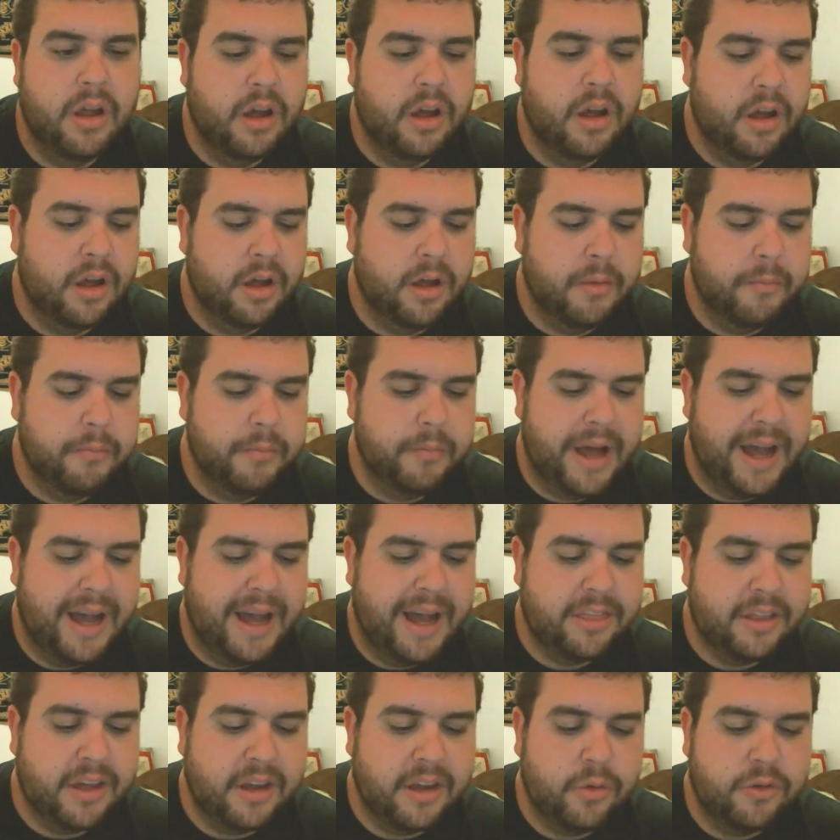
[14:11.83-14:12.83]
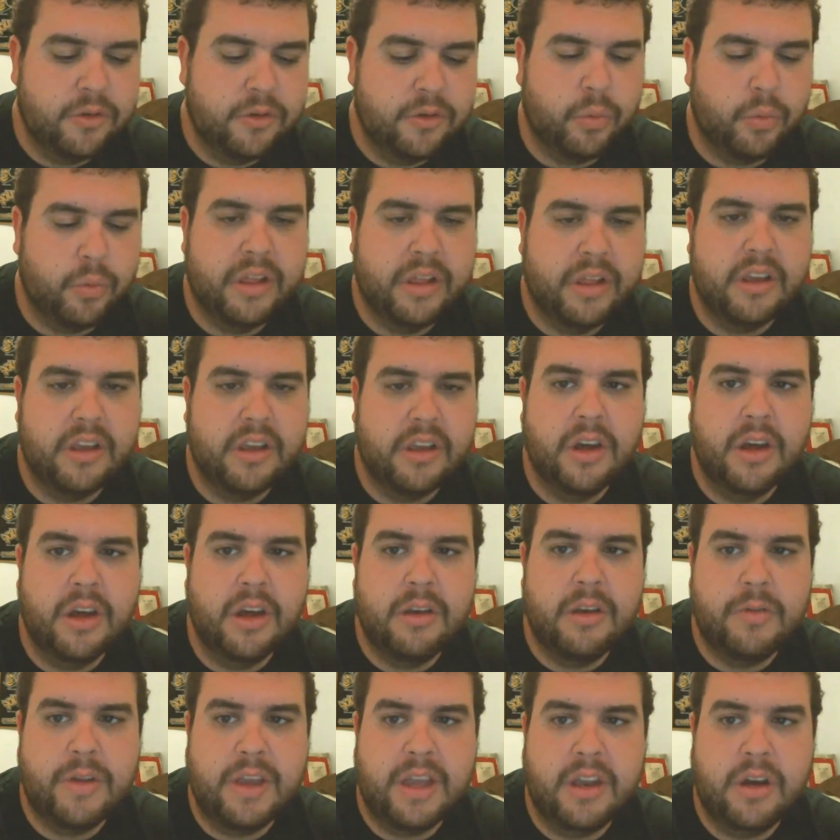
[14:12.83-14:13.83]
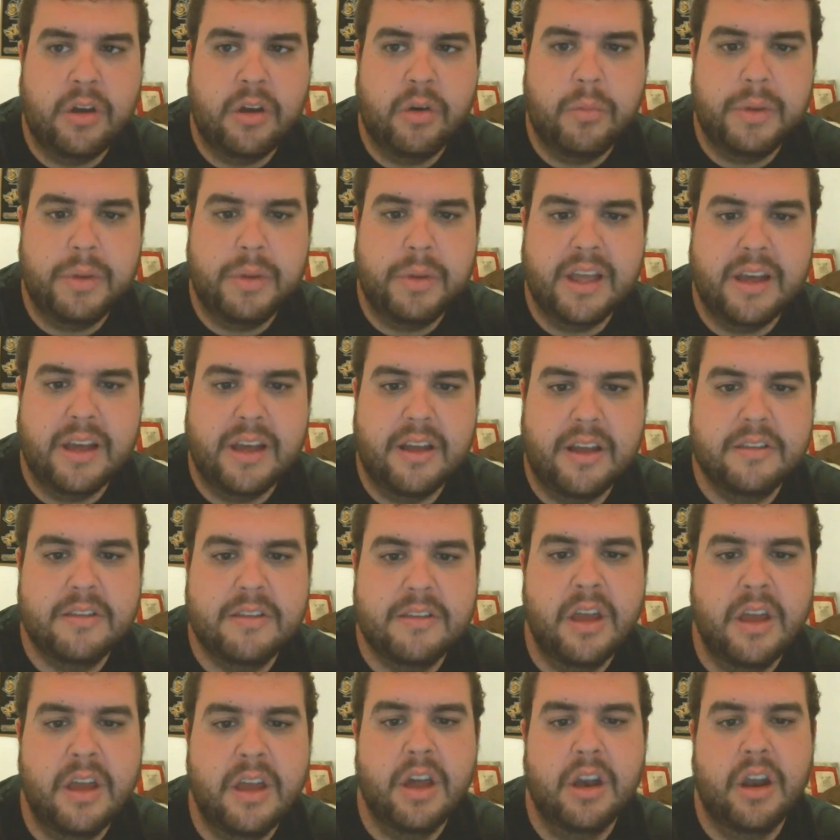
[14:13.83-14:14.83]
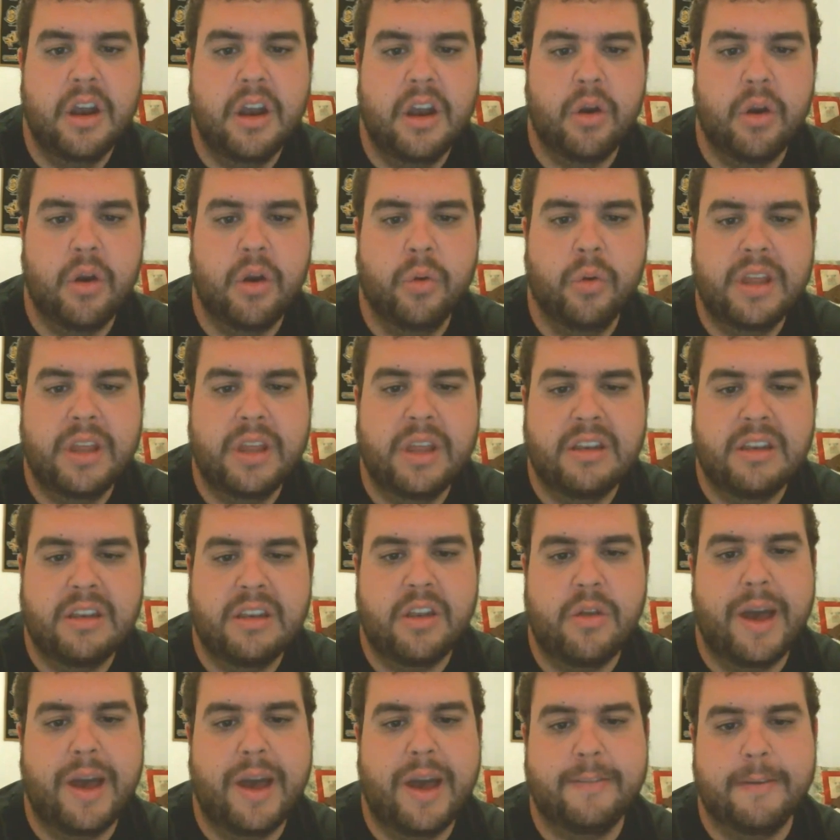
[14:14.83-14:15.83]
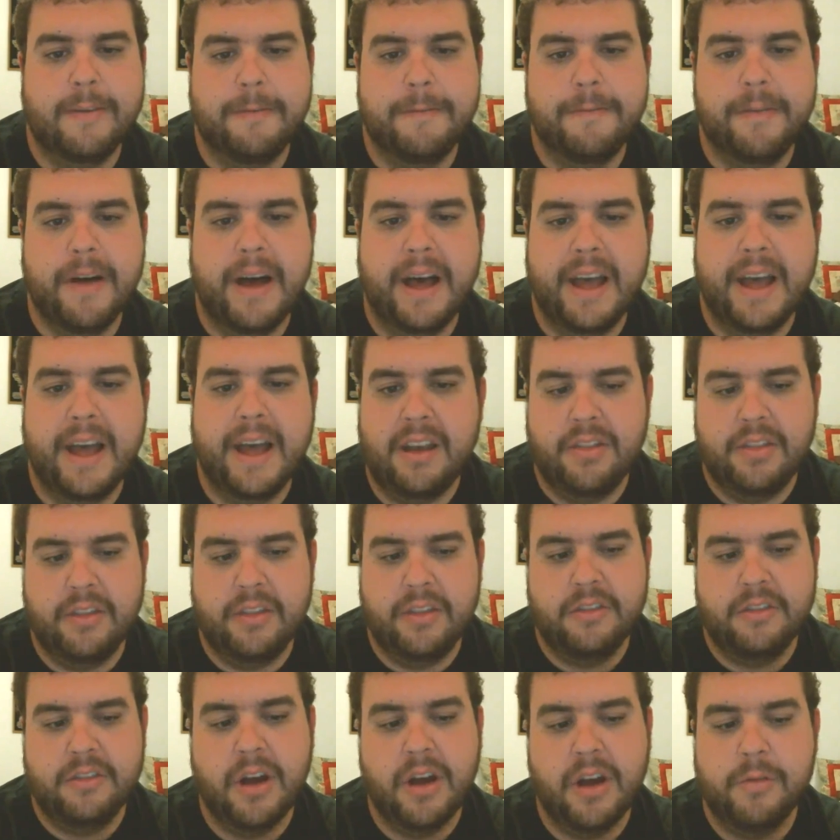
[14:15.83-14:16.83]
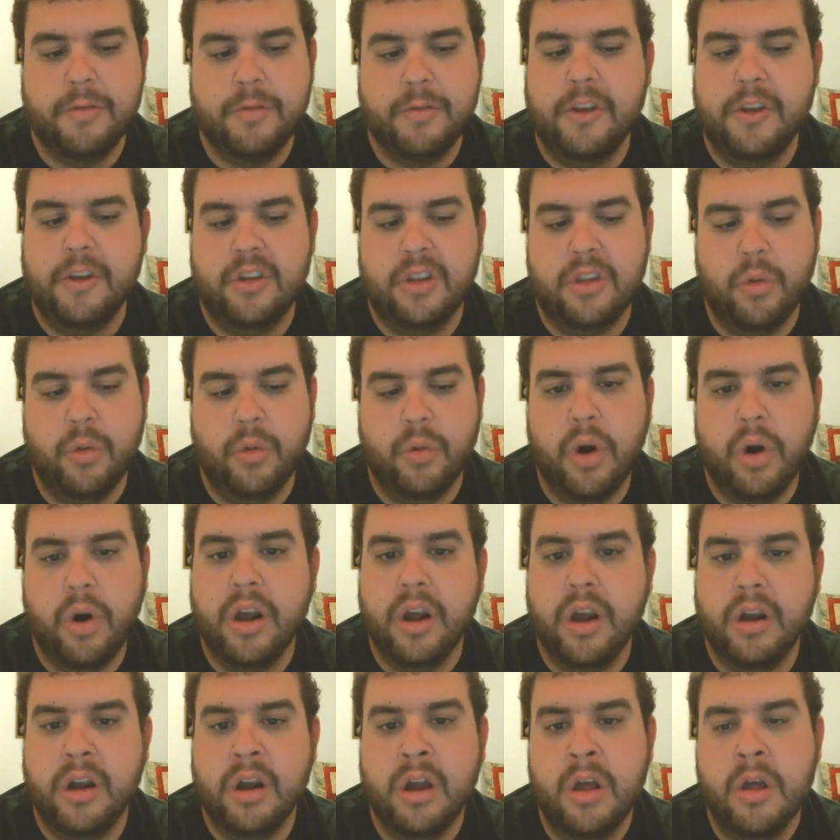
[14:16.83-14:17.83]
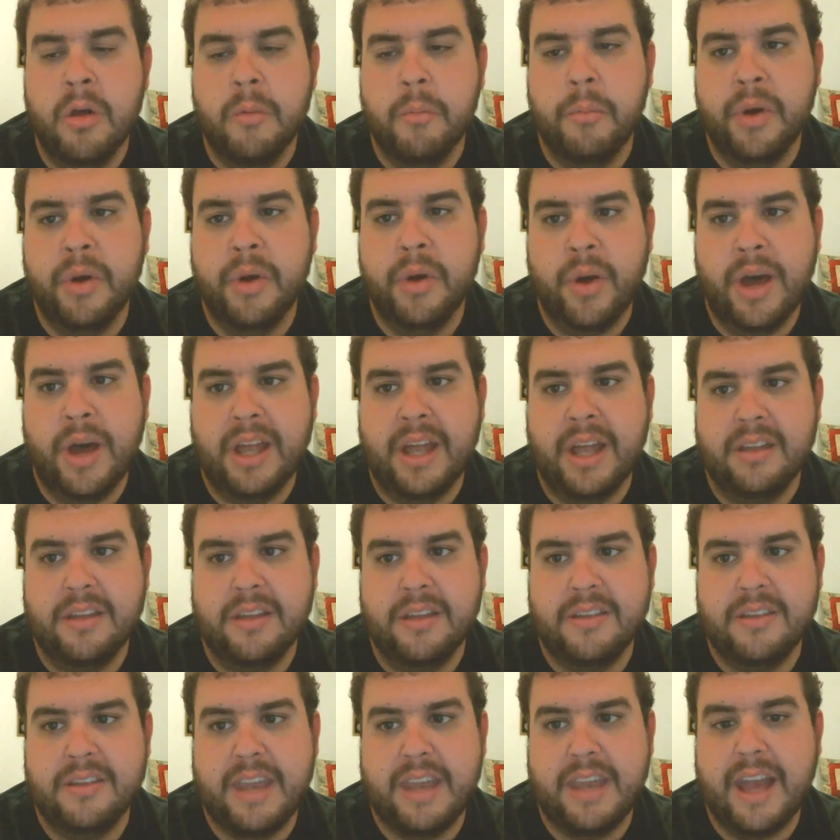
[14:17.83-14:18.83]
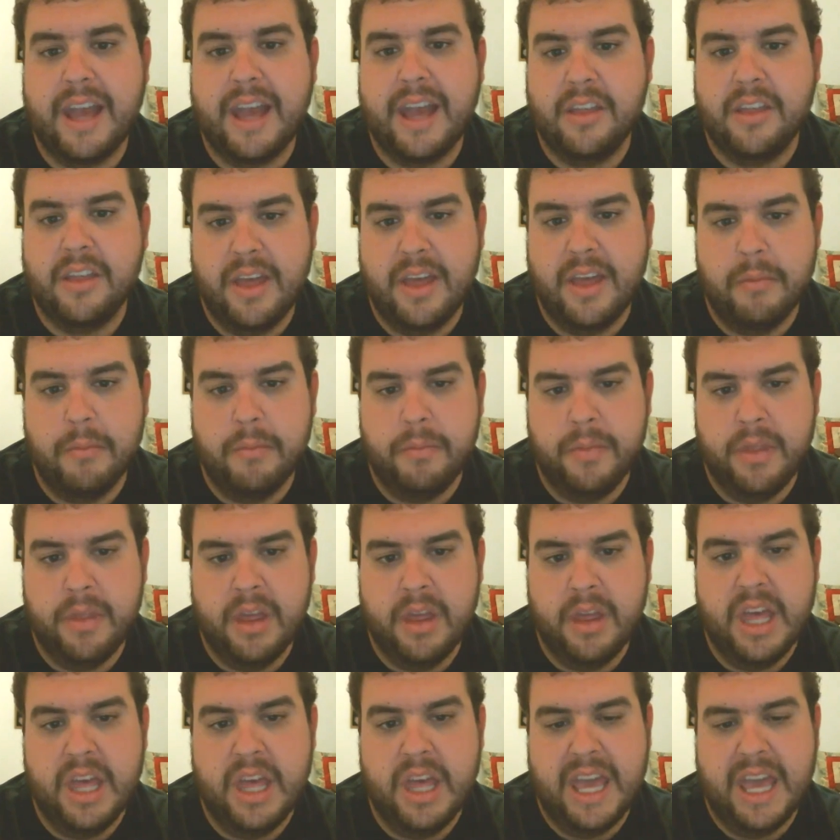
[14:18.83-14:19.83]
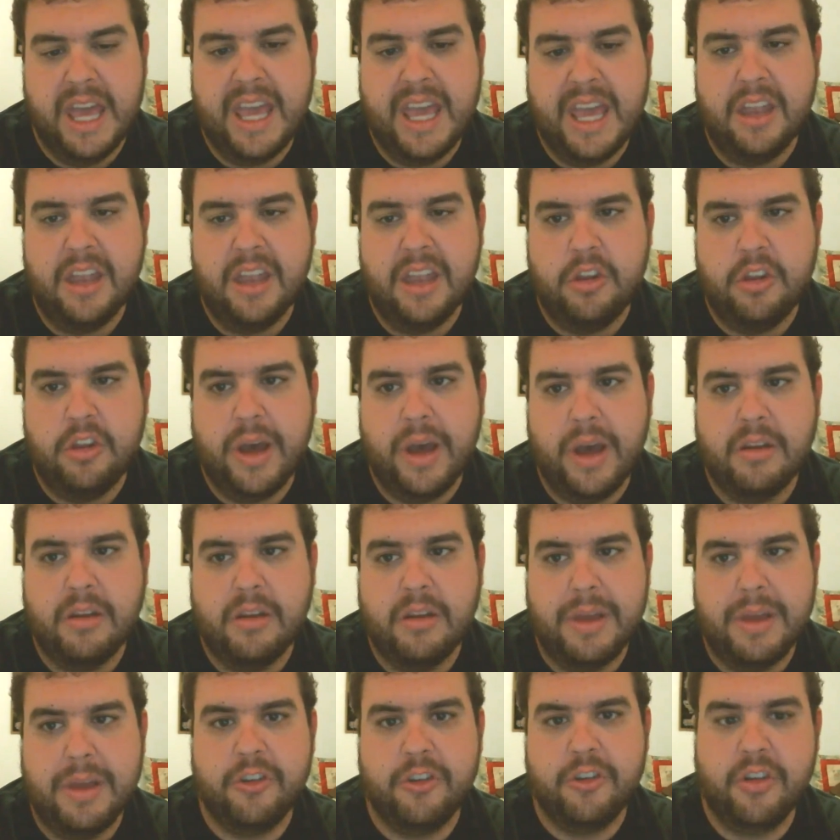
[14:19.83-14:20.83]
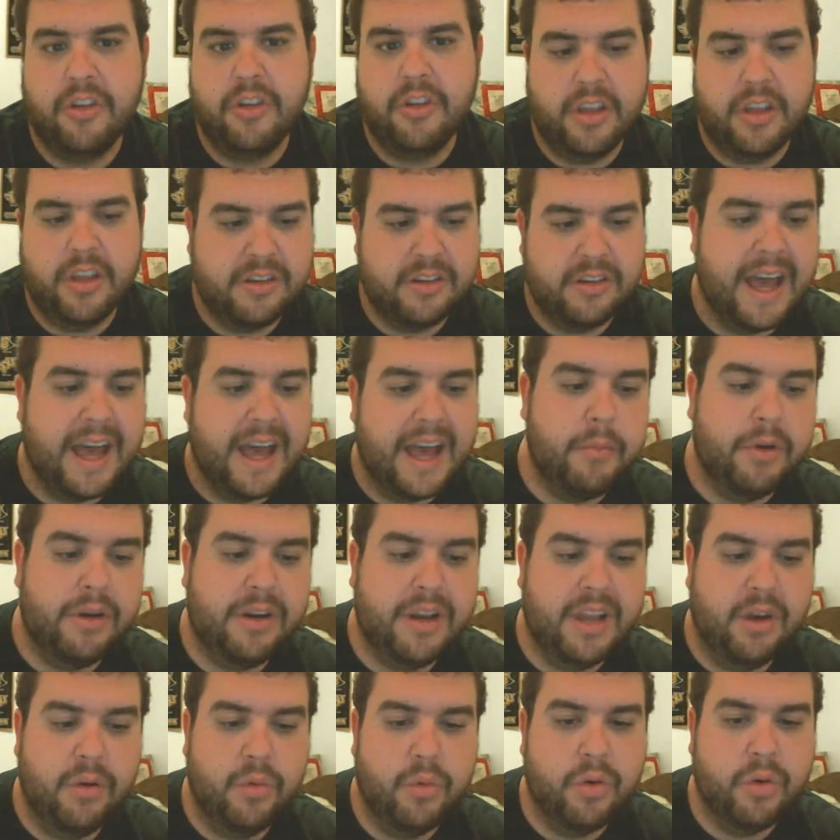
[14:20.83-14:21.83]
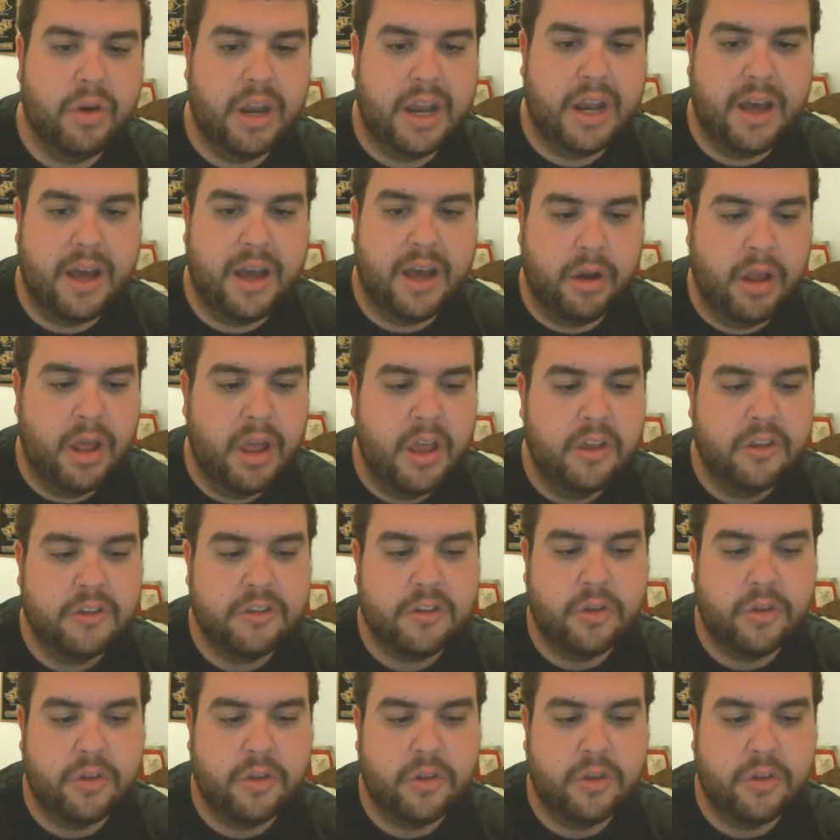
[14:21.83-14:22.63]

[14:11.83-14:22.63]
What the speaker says: I thought it was a really good veto because not only did you have to find the starfish in the water, but you had to stack them, and you had to make sure that your timer didn't run out. So